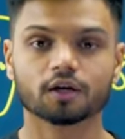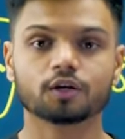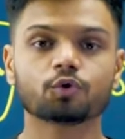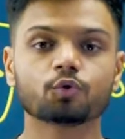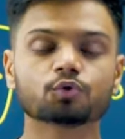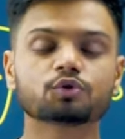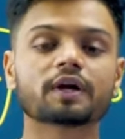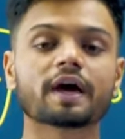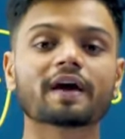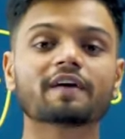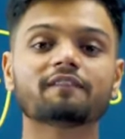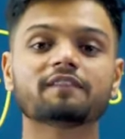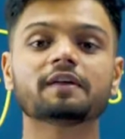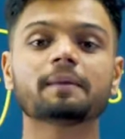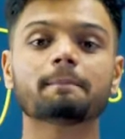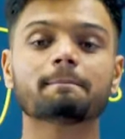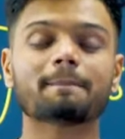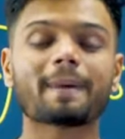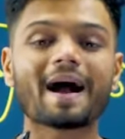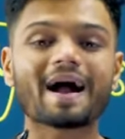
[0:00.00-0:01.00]
do the every
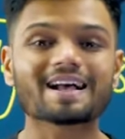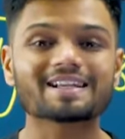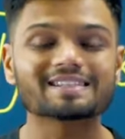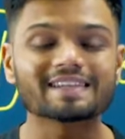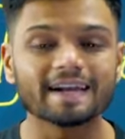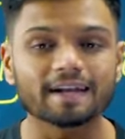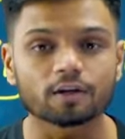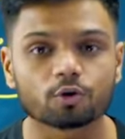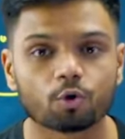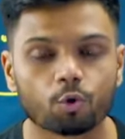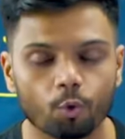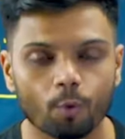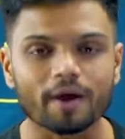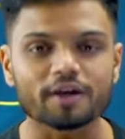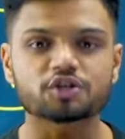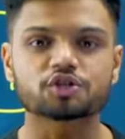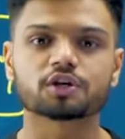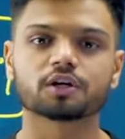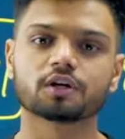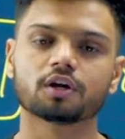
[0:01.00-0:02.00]
backside
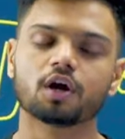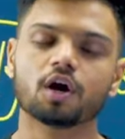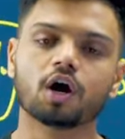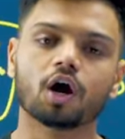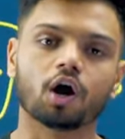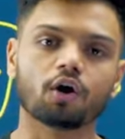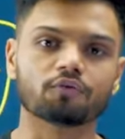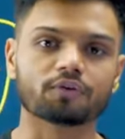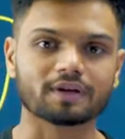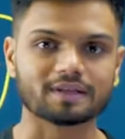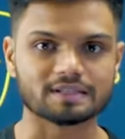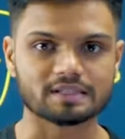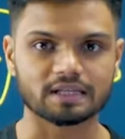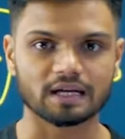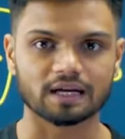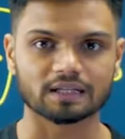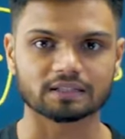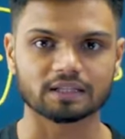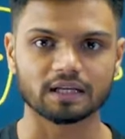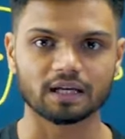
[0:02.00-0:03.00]
question of
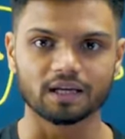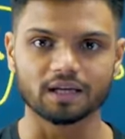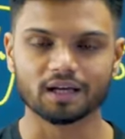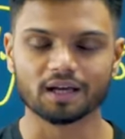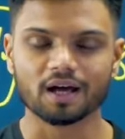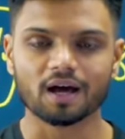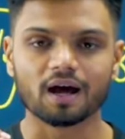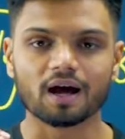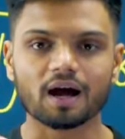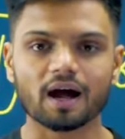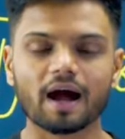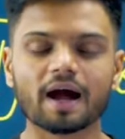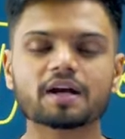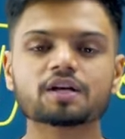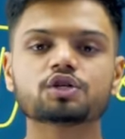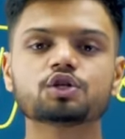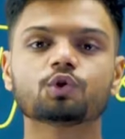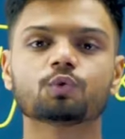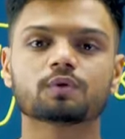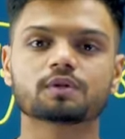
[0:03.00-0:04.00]
NCERT,
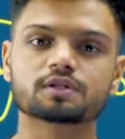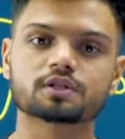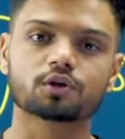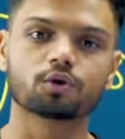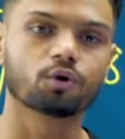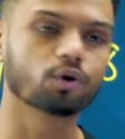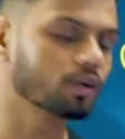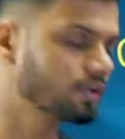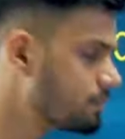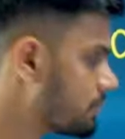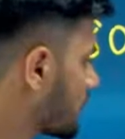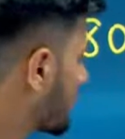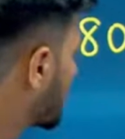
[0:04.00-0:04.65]
and you will score